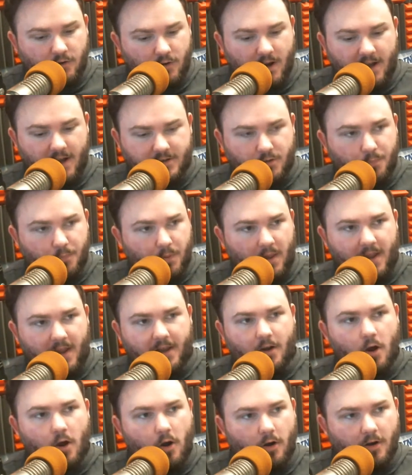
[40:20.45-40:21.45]
you guys are
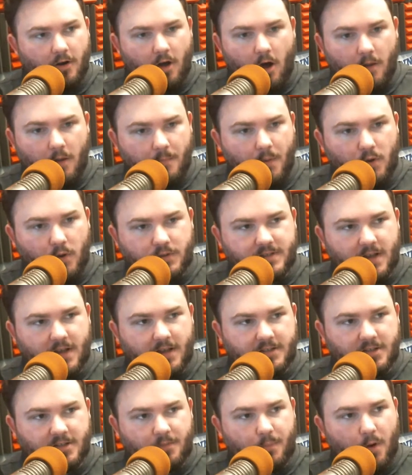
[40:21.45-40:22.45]
playing hard on both
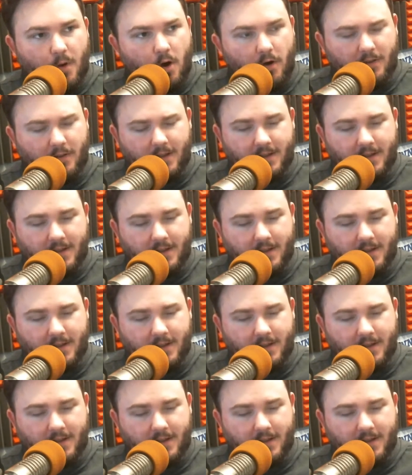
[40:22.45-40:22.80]
sides of the ball,